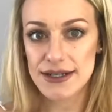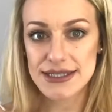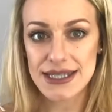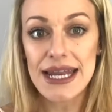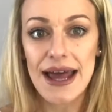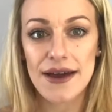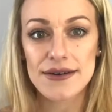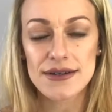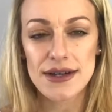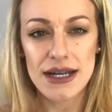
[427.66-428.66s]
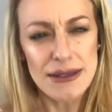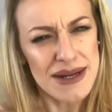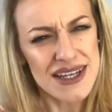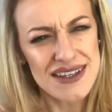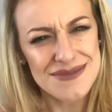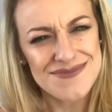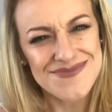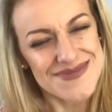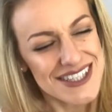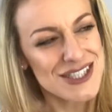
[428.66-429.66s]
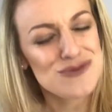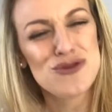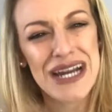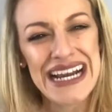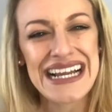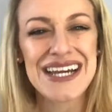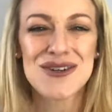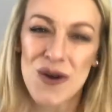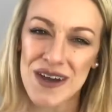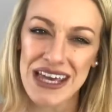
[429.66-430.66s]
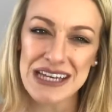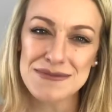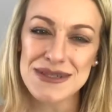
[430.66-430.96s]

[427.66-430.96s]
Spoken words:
lot of skin out. And I'm like, this is really annoying